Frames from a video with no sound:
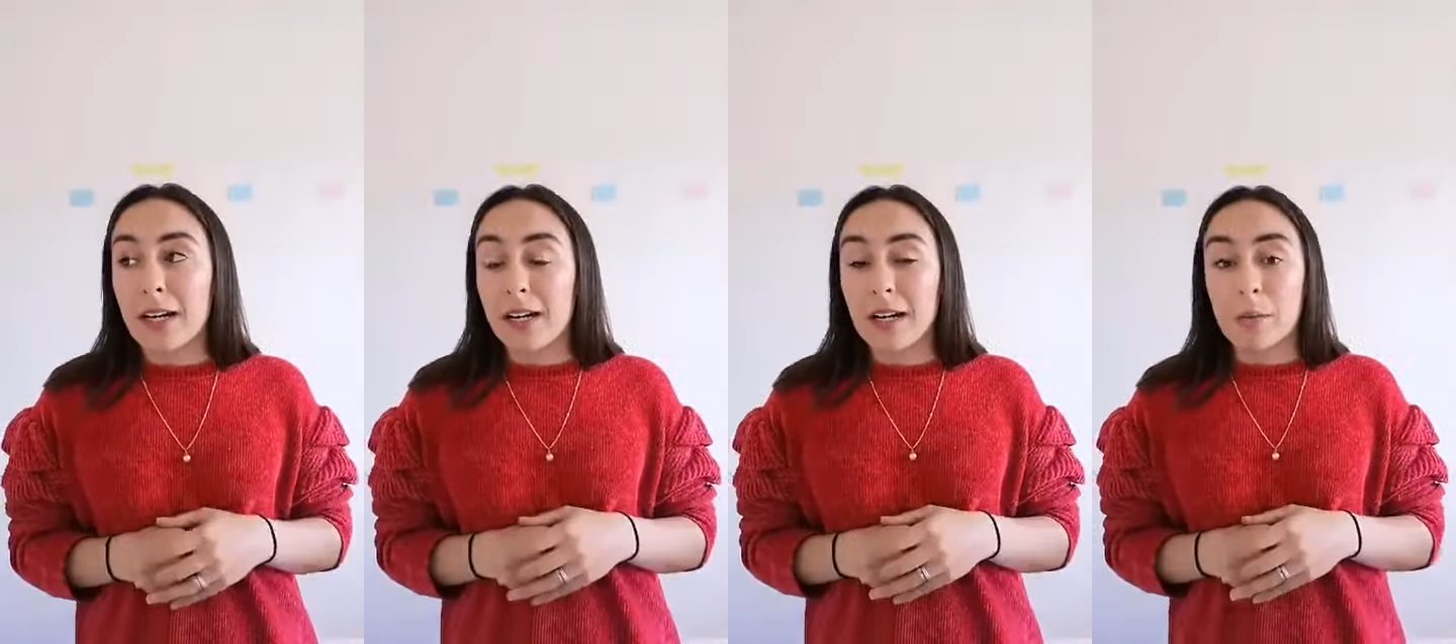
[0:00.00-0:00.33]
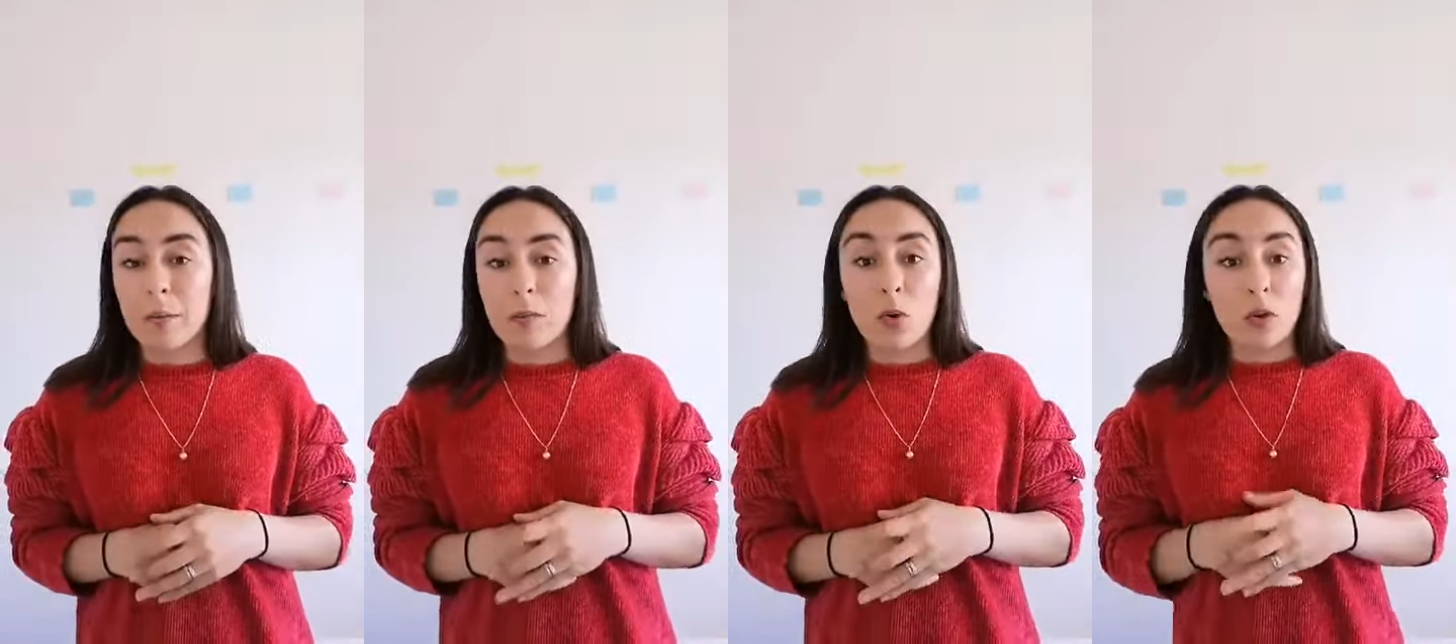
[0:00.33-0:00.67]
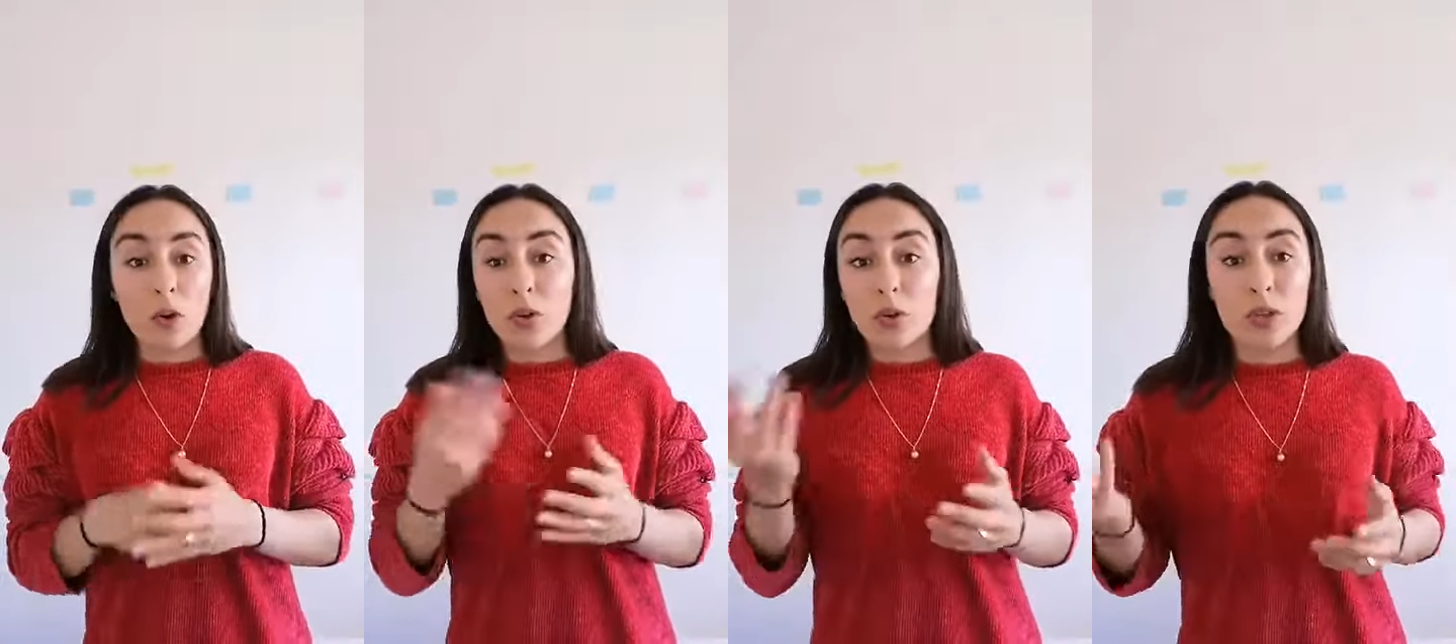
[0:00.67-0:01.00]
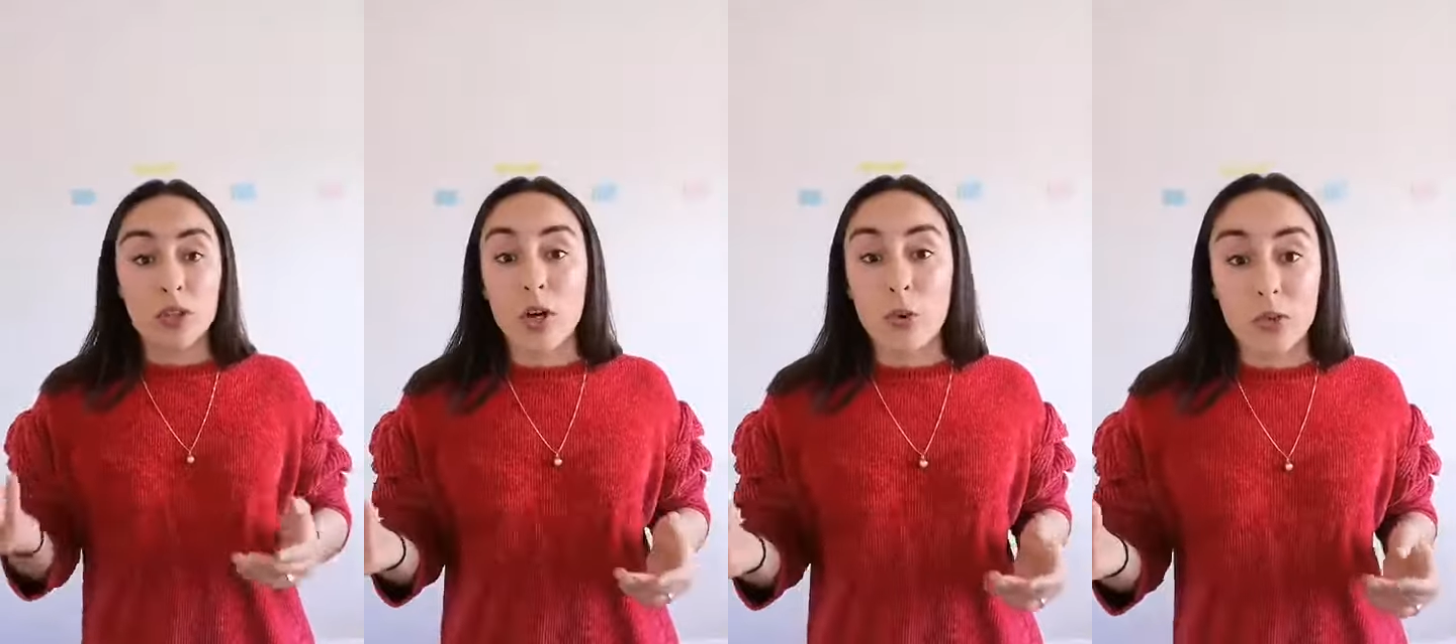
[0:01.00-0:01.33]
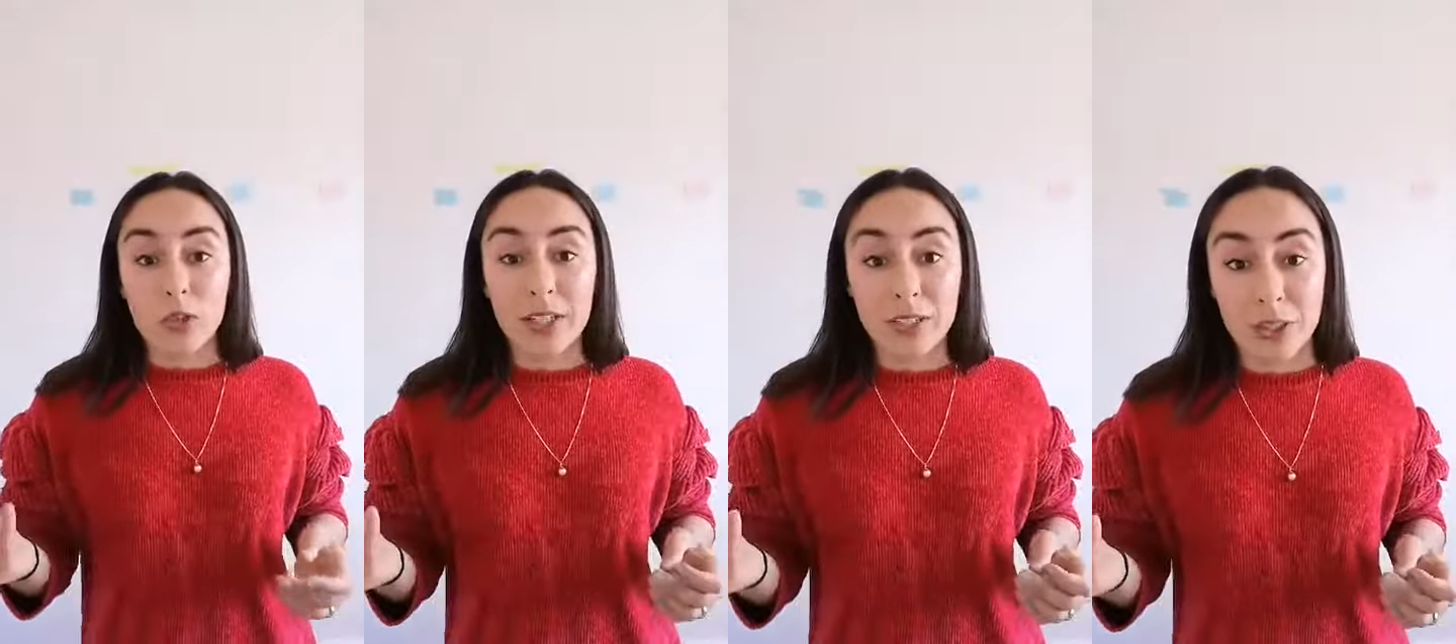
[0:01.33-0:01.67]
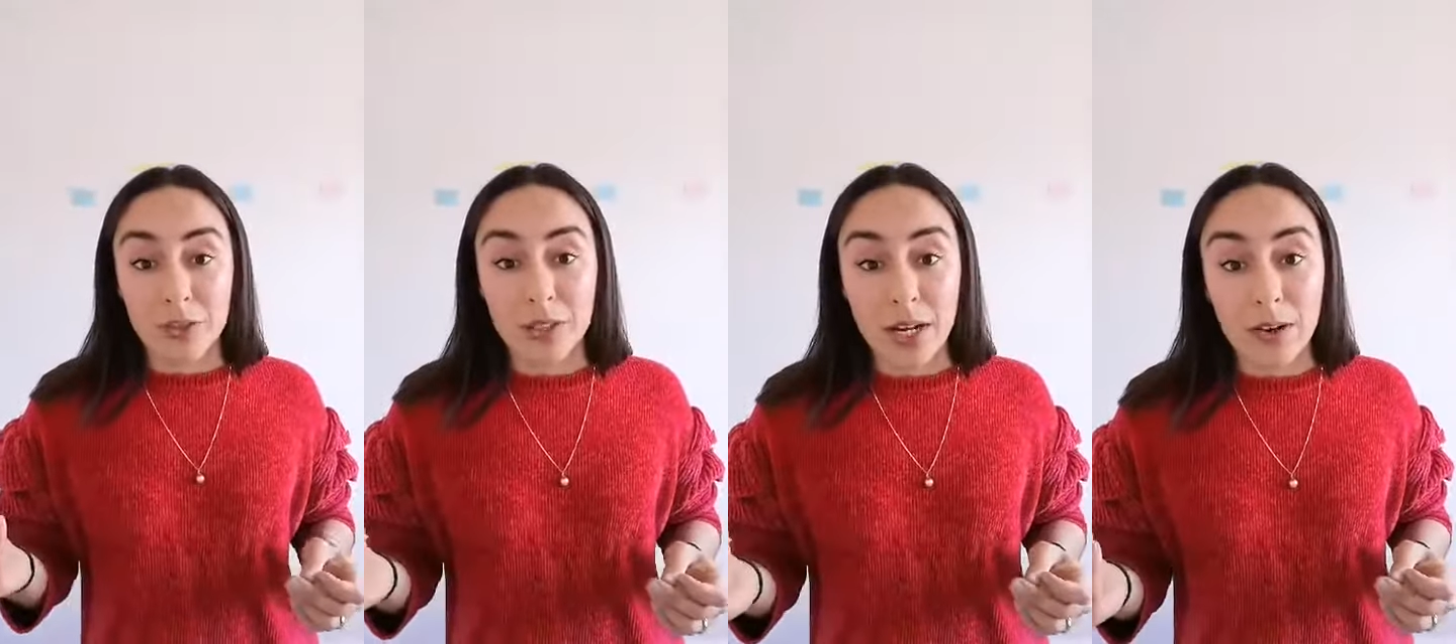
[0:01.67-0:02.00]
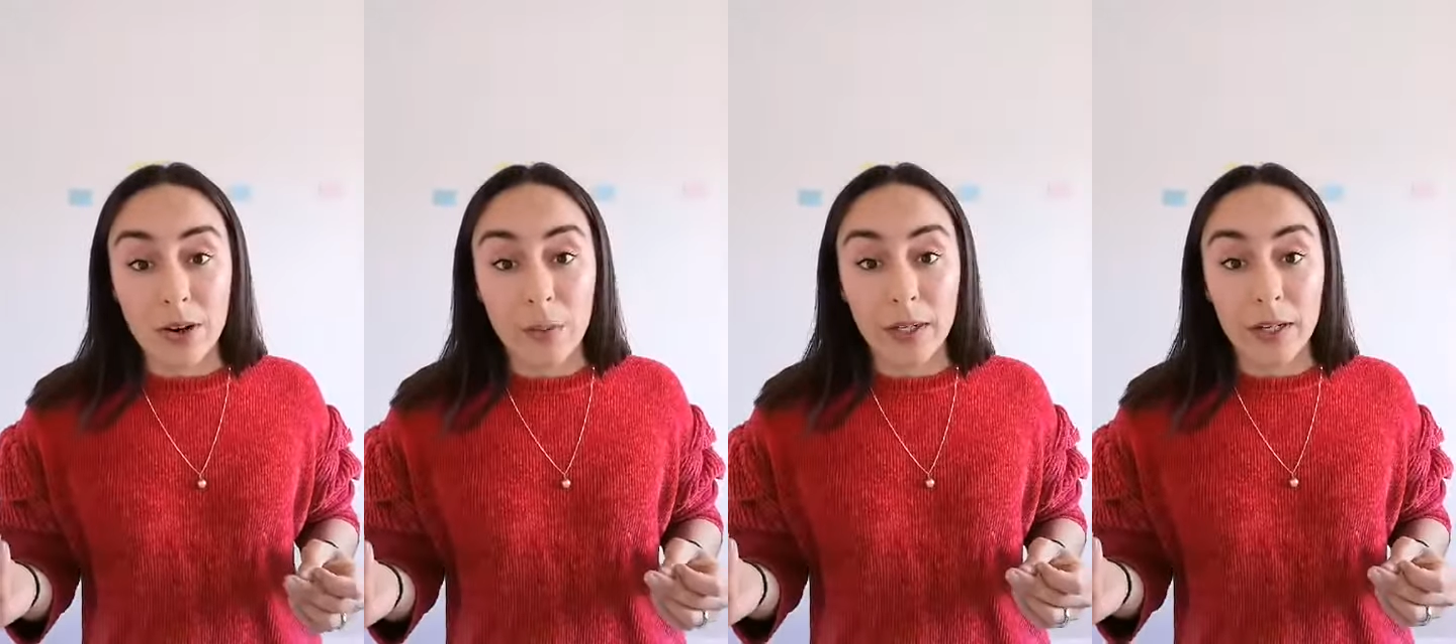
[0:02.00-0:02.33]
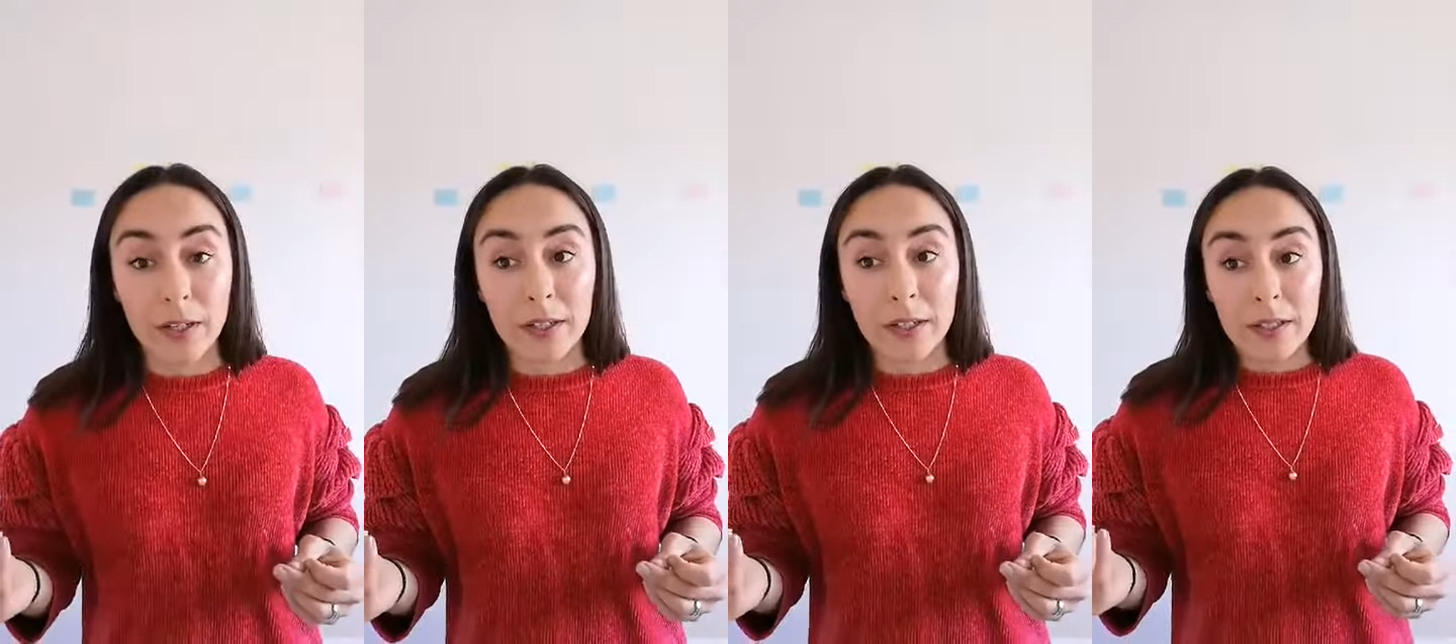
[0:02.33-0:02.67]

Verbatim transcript: Um, or other social issues that are going on.